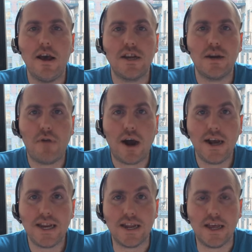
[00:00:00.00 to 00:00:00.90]

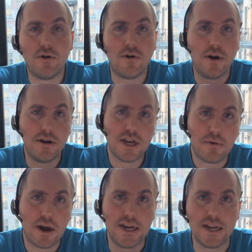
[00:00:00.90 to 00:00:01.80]
Surprisingly or
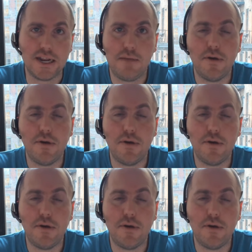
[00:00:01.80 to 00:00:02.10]
unsurprisingly,